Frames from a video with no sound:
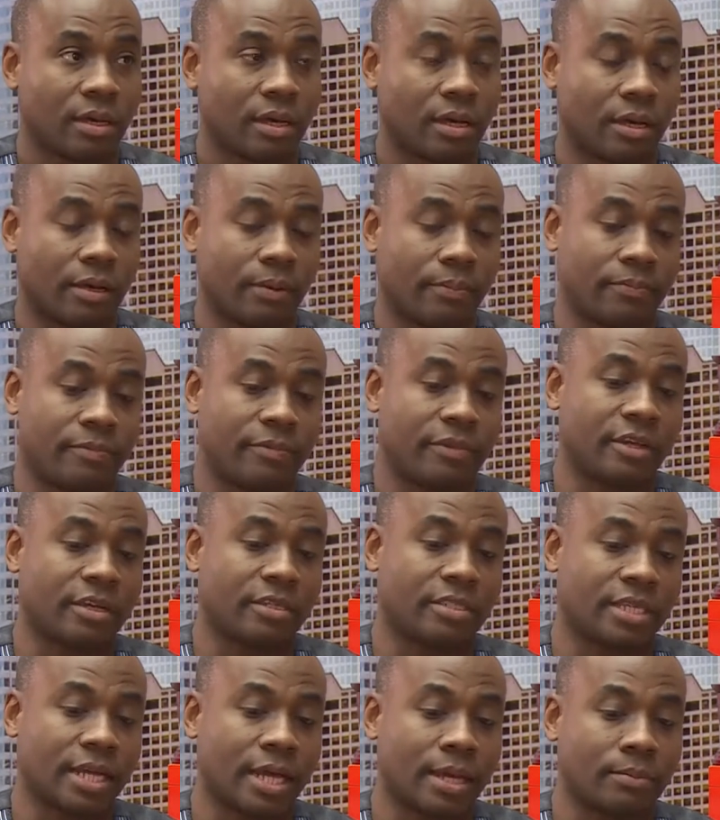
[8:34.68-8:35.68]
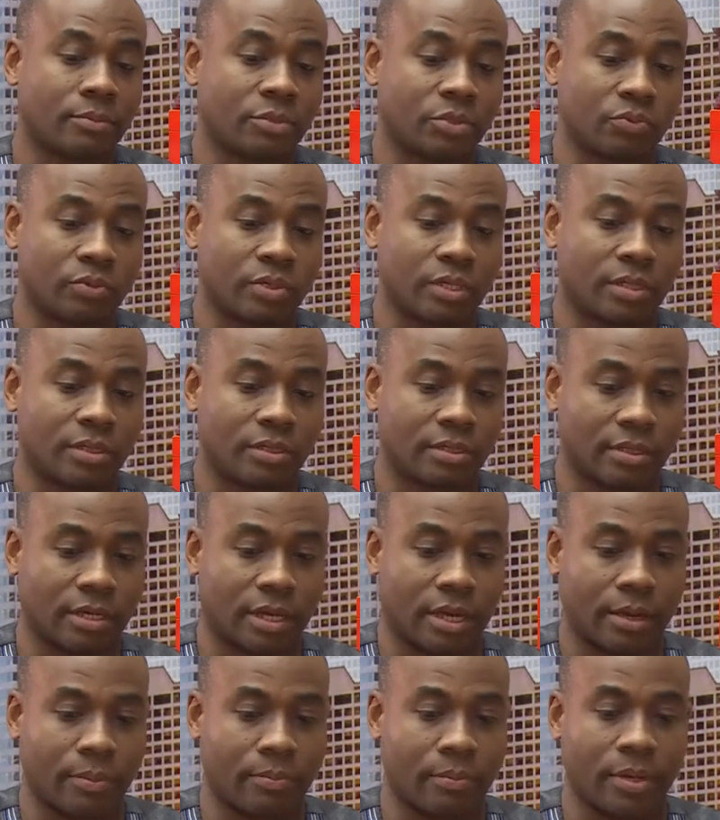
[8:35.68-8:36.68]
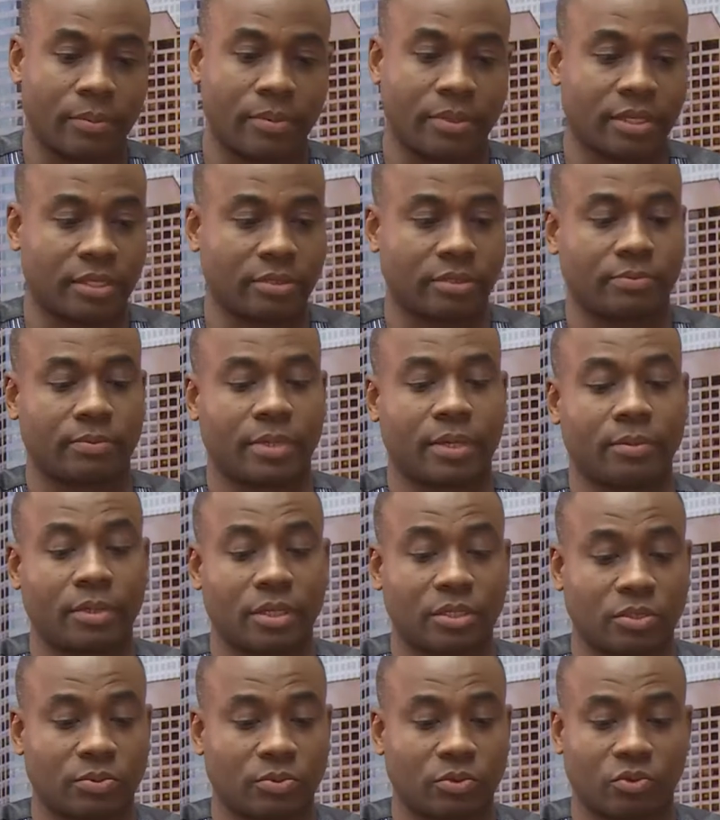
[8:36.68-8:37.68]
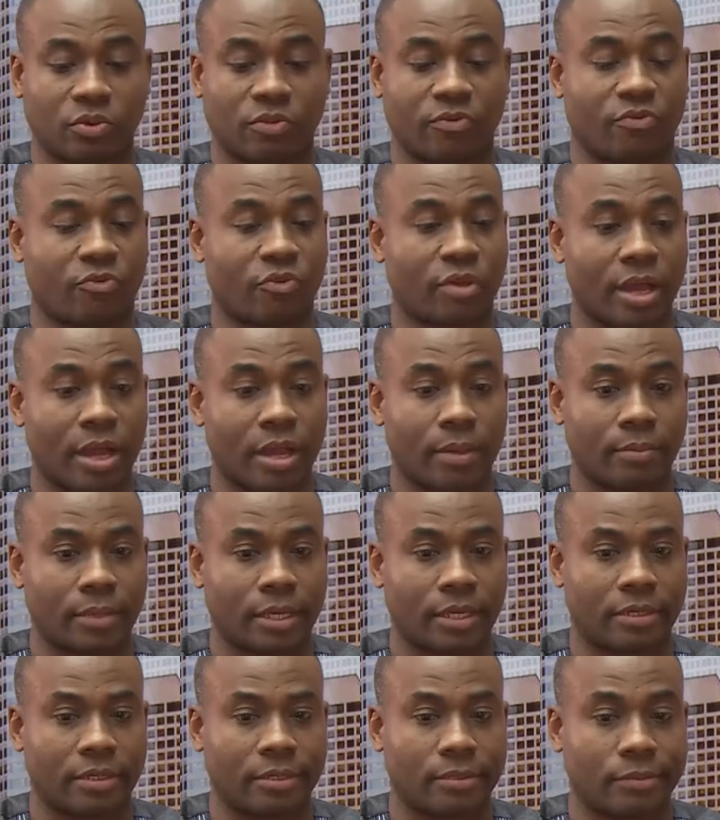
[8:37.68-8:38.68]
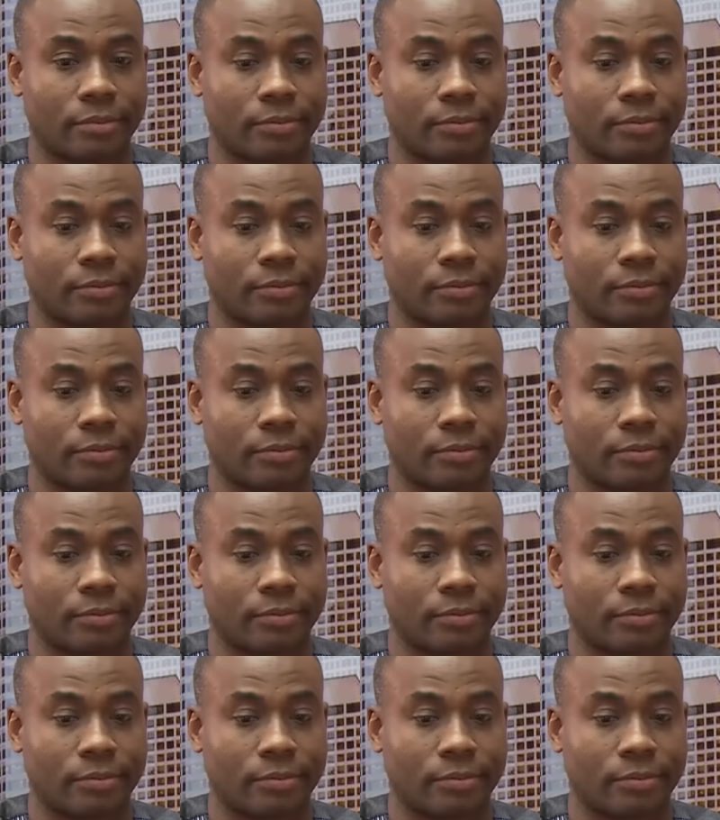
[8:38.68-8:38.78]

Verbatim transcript: Um, there are times when uh, maybe there's maybe there's some sort of crime, like